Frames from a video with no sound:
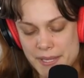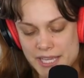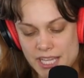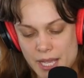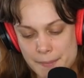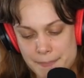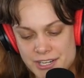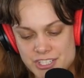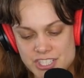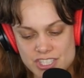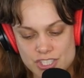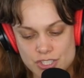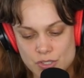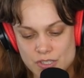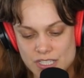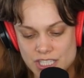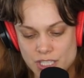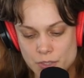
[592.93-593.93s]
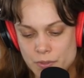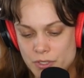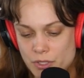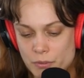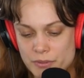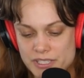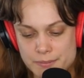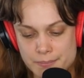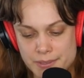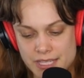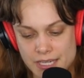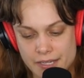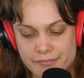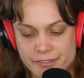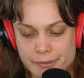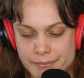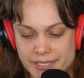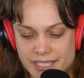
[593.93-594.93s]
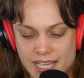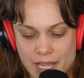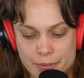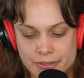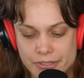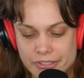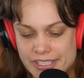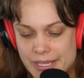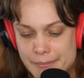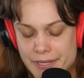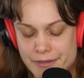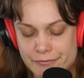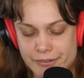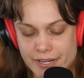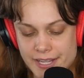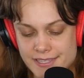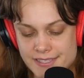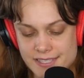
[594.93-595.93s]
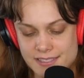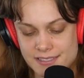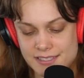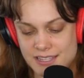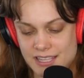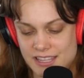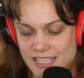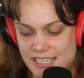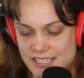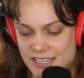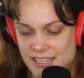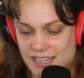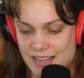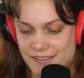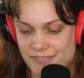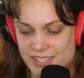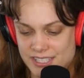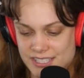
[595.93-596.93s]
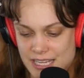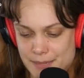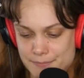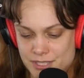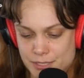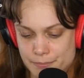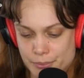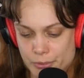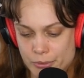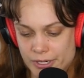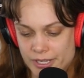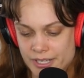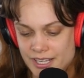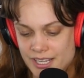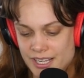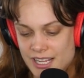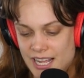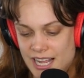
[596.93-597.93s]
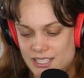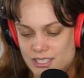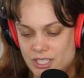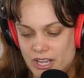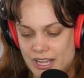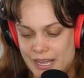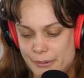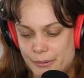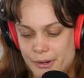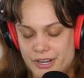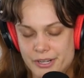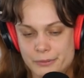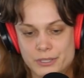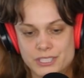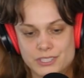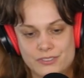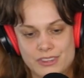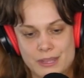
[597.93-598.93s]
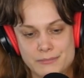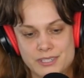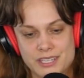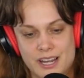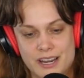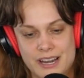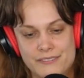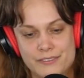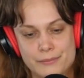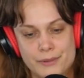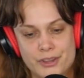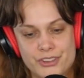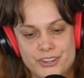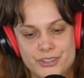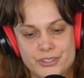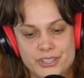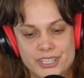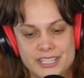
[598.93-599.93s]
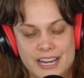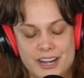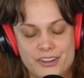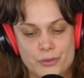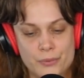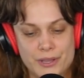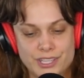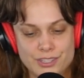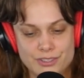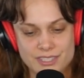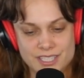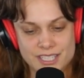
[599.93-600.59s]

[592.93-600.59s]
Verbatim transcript: Growing up, I just knew that you would always be there for me. I would look at my friends and see that they didn't have the same support. I saw how hard it was for them to not have a mother who could care the way